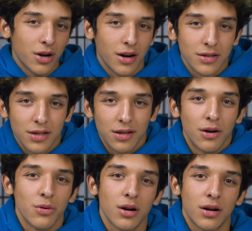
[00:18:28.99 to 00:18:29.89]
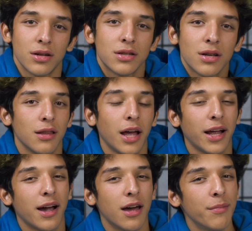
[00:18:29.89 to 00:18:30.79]
carts and the hoe carts. Like
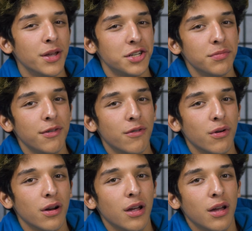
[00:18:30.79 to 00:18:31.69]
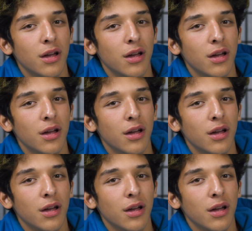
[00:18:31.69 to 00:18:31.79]
I kind of mentioned before,